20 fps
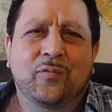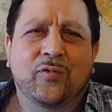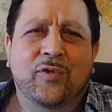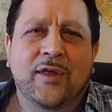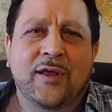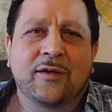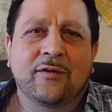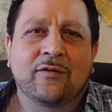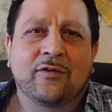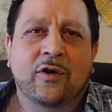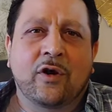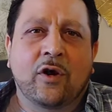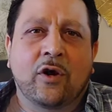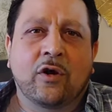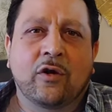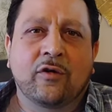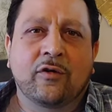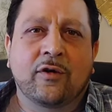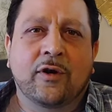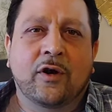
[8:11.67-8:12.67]
things
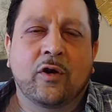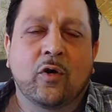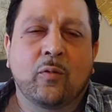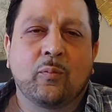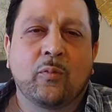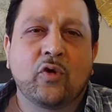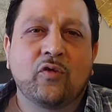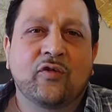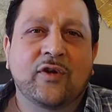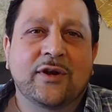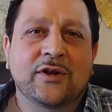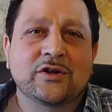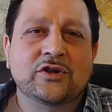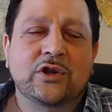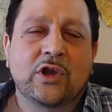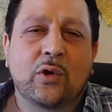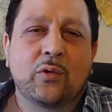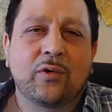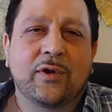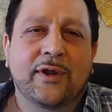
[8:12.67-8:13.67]
are, you know, moving
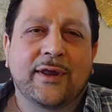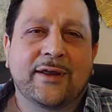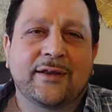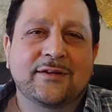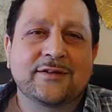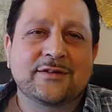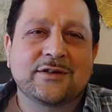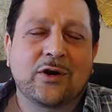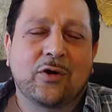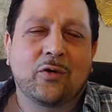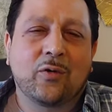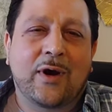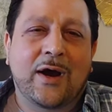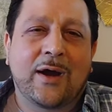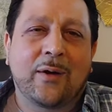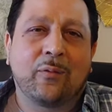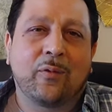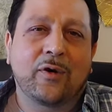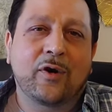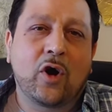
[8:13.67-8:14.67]
slowly, so
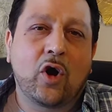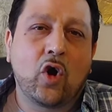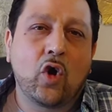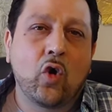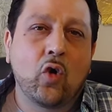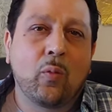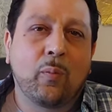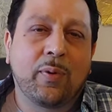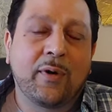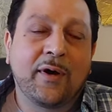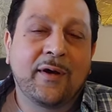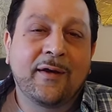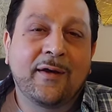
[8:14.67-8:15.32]
I would hope